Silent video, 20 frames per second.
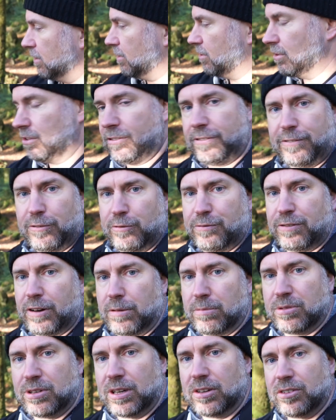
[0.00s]
this is a full
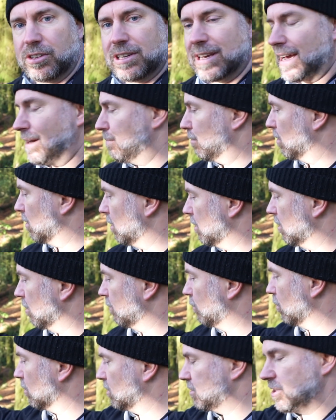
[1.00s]
frame sensor camera, and
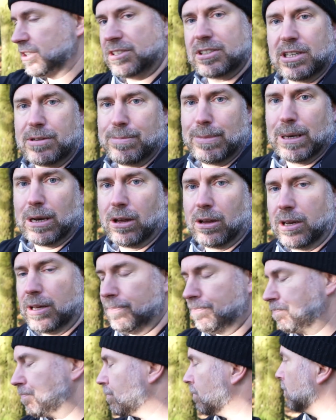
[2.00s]
I've got 16mm on
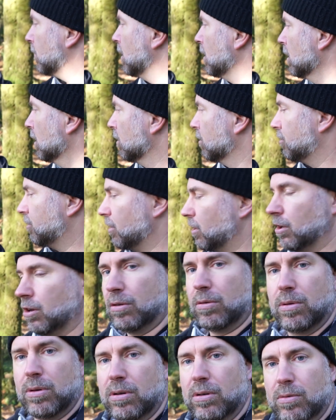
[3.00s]
it.
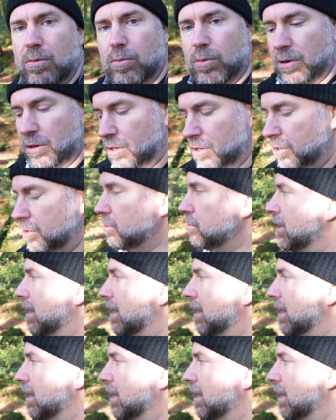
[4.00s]
So what I'm going to